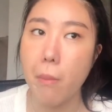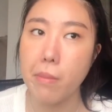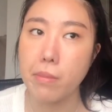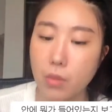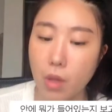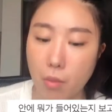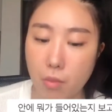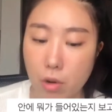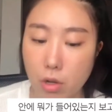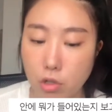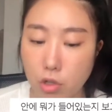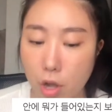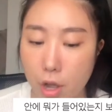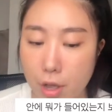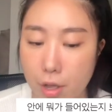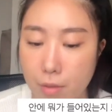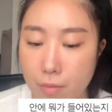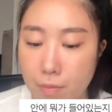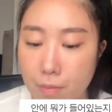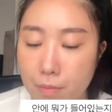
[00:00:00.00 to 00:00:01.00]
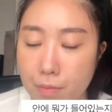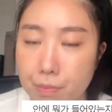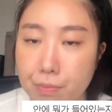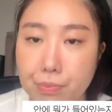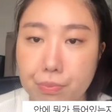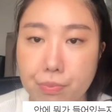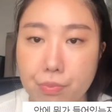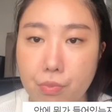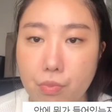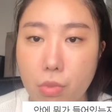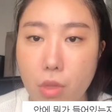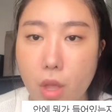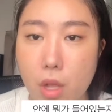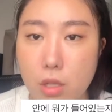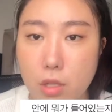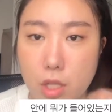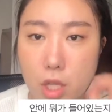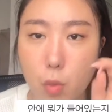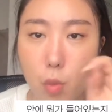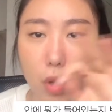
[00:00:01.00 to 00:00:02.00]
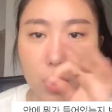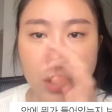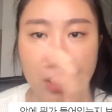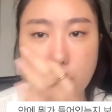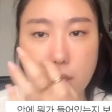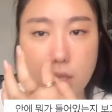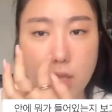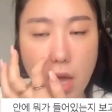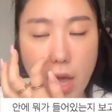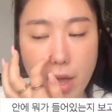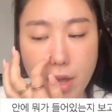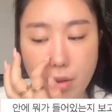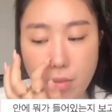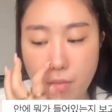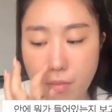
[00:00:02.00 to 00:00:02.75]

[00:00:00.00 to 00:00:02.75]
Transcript: I'm gonna try and see what's inside.